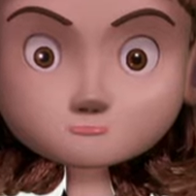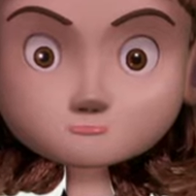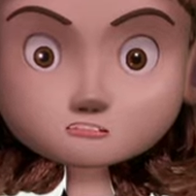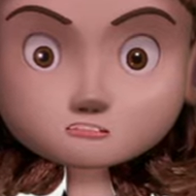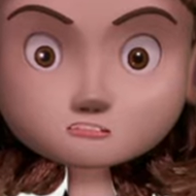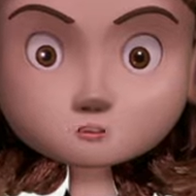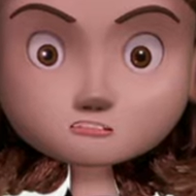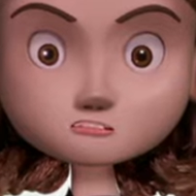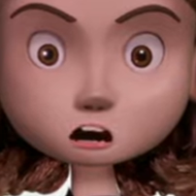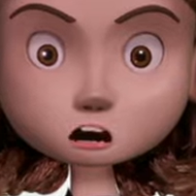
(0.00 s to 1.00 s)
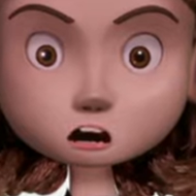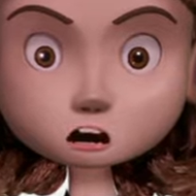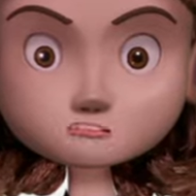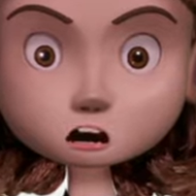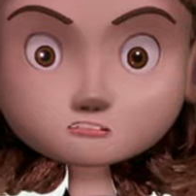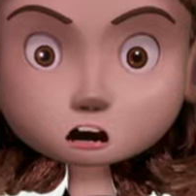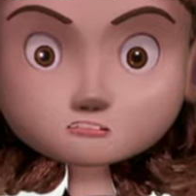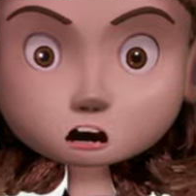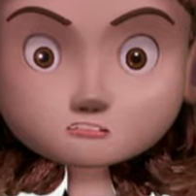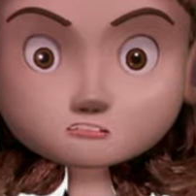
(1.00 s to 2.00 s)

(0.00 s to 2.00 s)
customers will get mixed messages